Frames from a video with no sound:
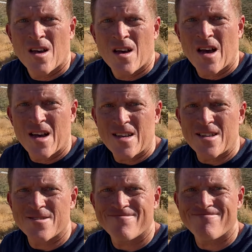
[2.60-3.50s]
Hi,
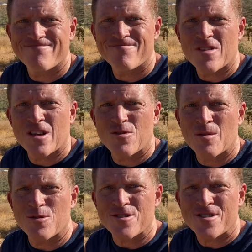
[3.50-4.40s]
Glenn
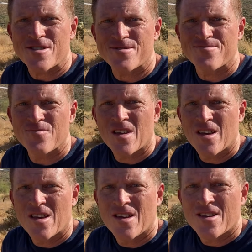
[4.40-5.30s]
Roberts.
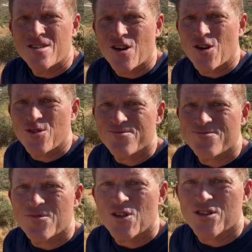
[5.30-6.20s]
So,
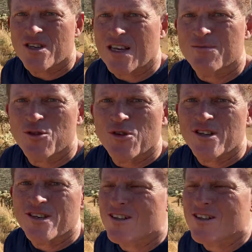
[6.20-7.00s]
looks like I'm doing a little